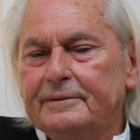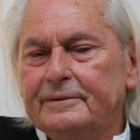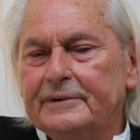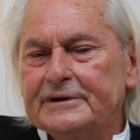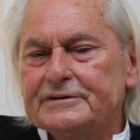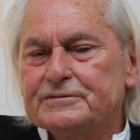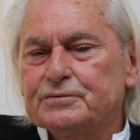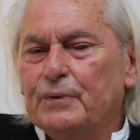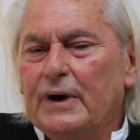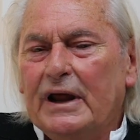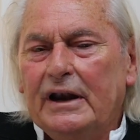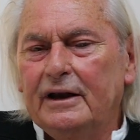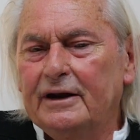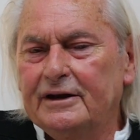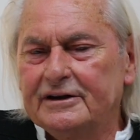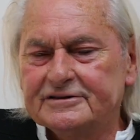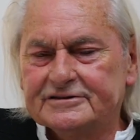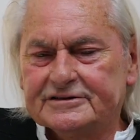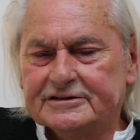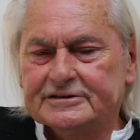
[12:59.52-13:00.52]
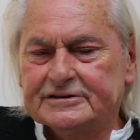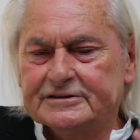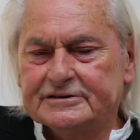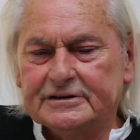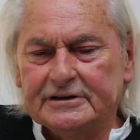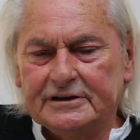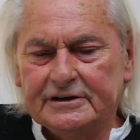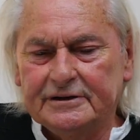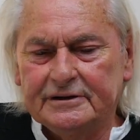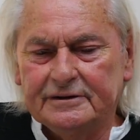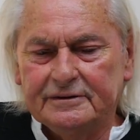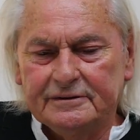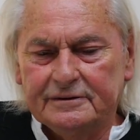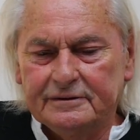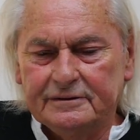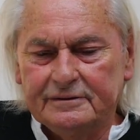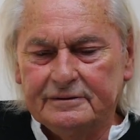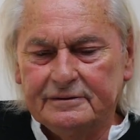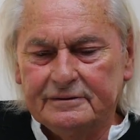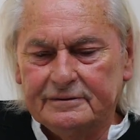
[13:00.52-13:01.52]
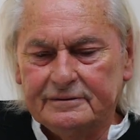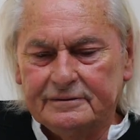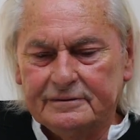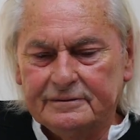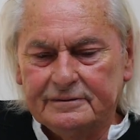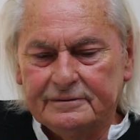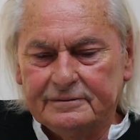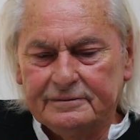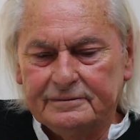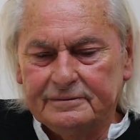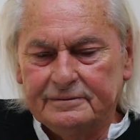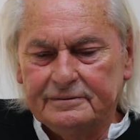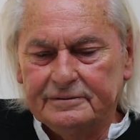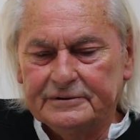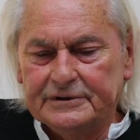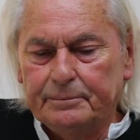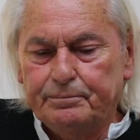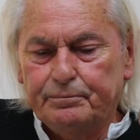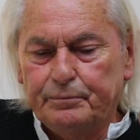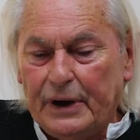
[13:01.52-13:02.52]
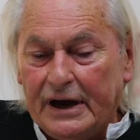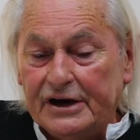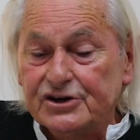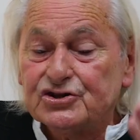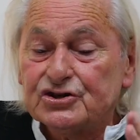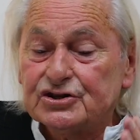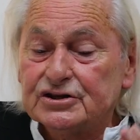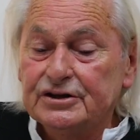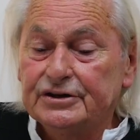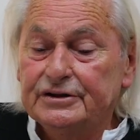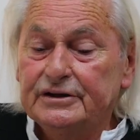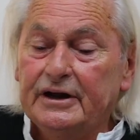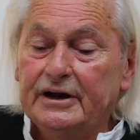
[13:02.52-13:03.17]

As well as the passion